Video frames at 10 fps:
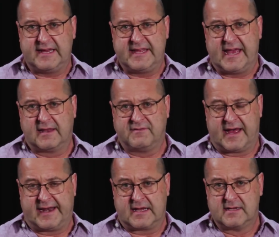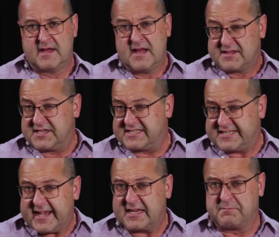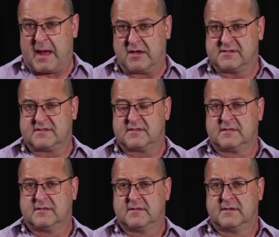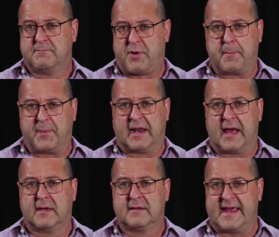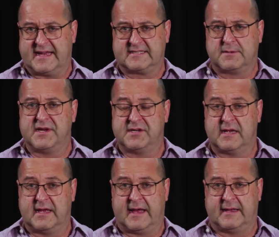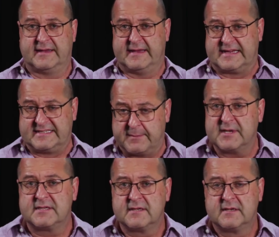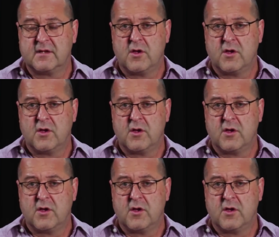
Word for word: in the elevator. The second most popular exhibi- uh, exhibit